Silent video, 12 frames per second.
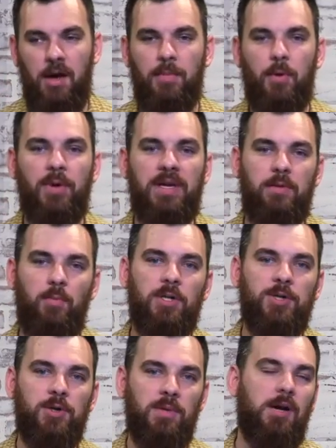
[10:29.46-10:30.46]
But we didn't
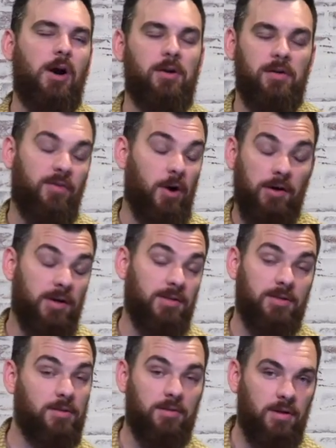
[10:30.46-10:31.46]
want you to be caught off guard
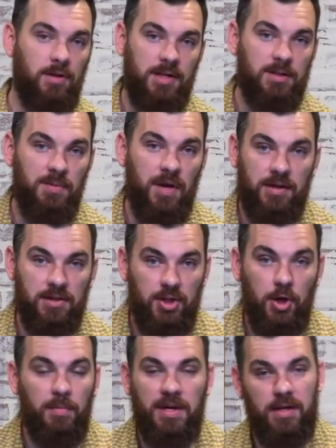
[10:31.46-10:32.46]
because, you know, let's be honest,
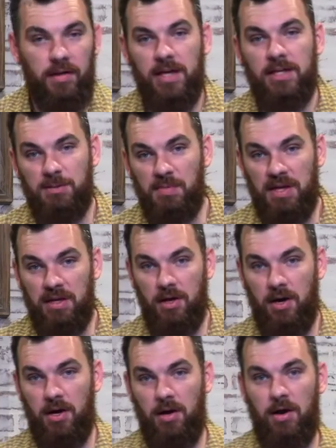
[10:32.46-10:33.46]
nobody likes being
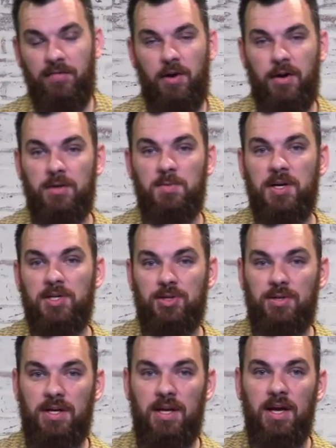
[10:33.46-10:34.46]
caught off guard,
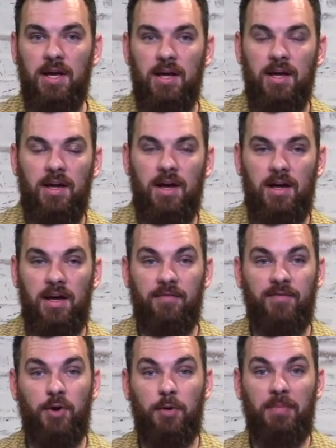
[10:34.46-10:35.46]
especially if
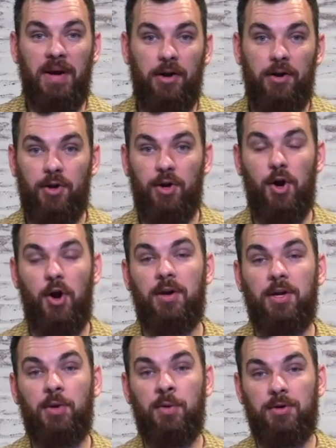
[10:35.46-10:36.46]
you're a parent or a
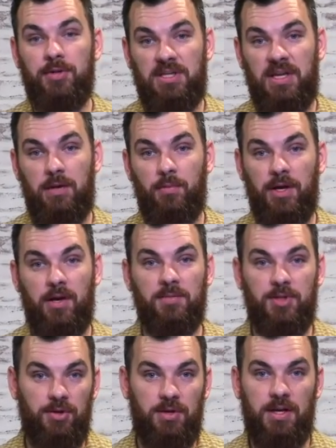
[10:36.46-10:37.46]
guardian. You understand when it
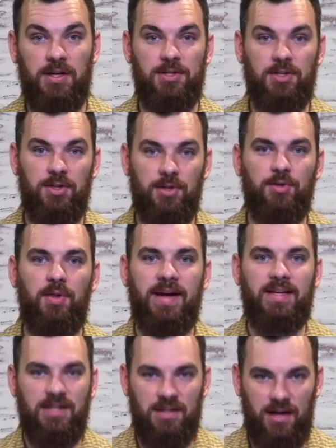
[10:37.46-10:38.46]
comes to your kids, you
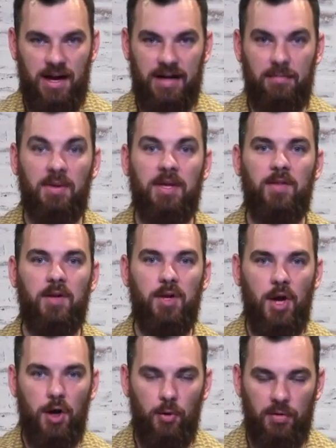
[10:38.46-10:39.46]
like to kind of be in the
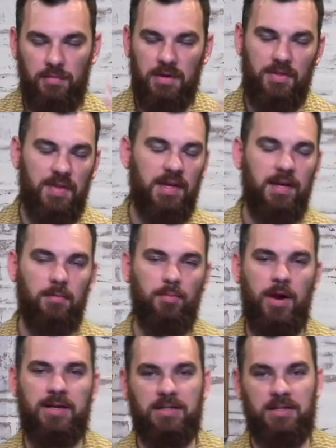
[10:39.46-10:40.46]
know and be thinking and
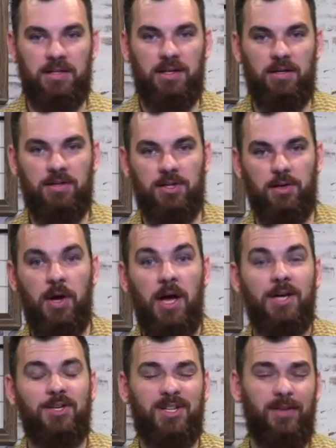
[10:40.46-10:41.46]
processing. And so
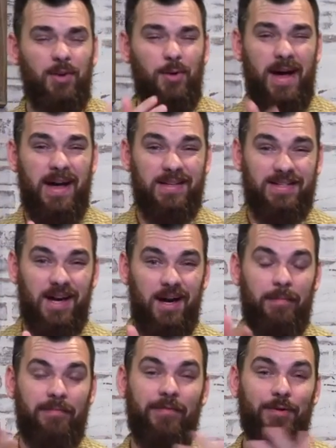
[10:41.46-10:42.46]
just giving you a heads
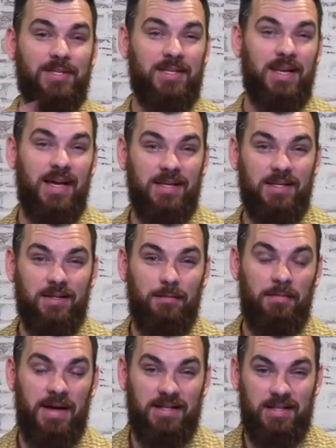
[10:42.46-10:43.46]
up for today's
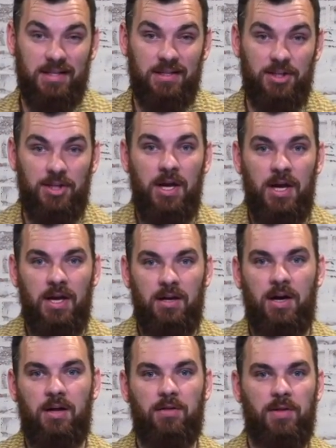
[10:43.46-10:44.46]
message,
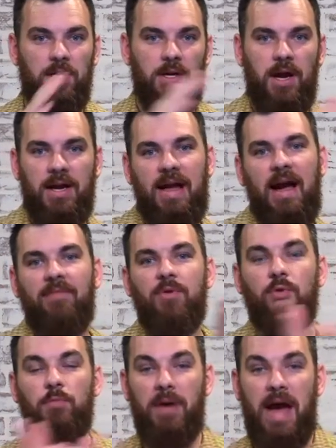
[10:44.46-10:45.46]
the kind of
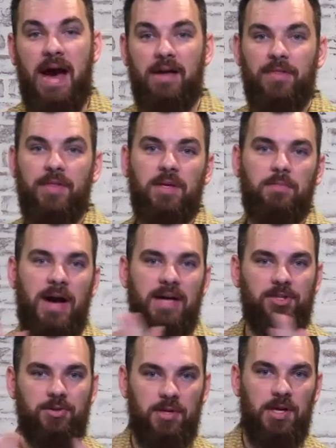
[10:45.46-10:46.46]
avenue and path that
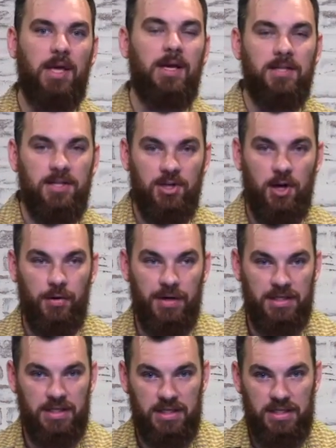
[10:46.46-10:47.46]
Pastor Nick is
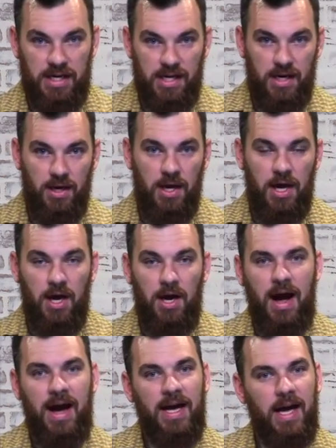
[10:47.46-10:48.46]
going to take.
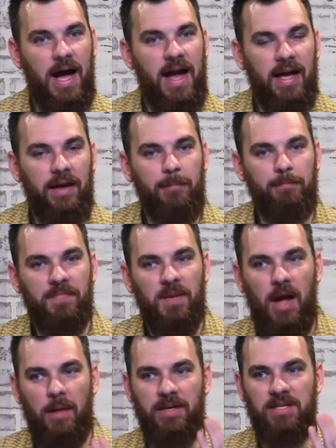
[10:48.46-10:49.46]
I'm
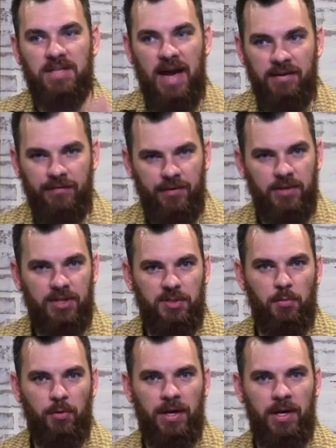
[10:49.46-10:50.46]
excited for this
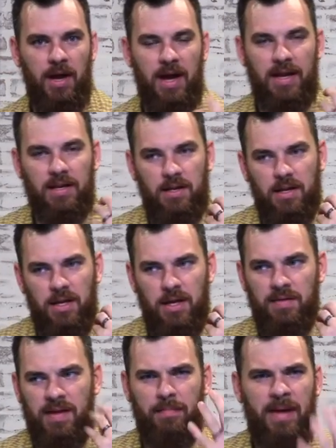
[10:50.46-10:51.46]
morning.
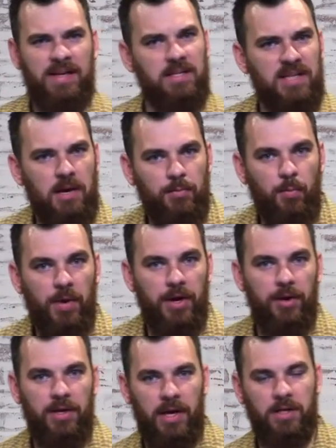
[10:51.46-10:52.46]
That might sound
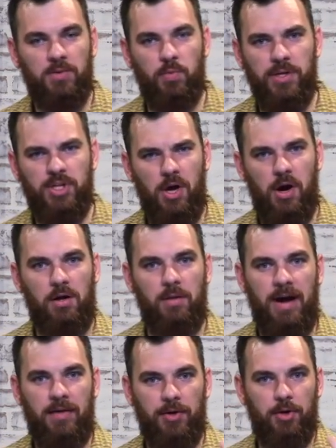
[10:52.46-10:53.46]
weird as we talk
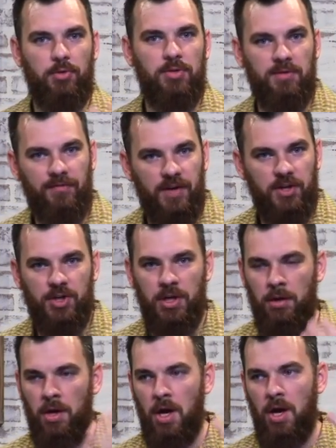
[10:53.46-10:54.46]
about the
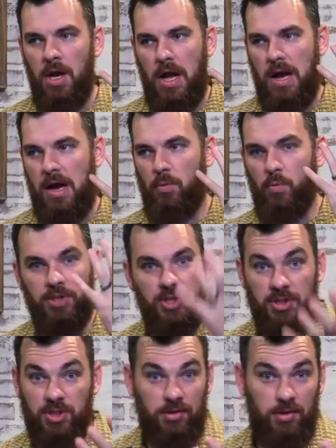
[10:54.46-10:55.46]
crucifixion, which
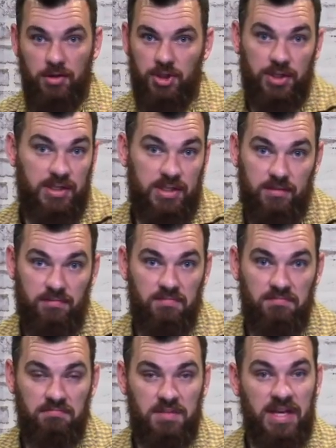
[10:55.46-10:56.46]
is just
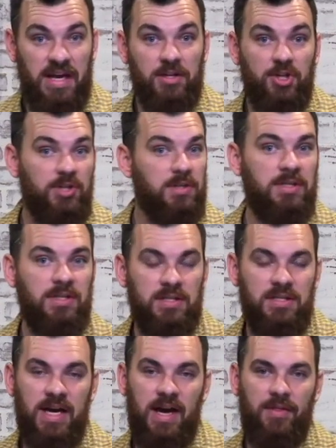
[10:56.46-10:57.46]
saying Jesus'
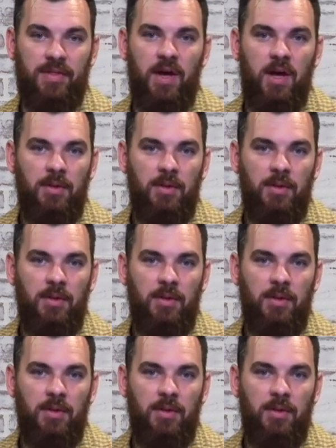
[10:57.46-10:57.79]
death.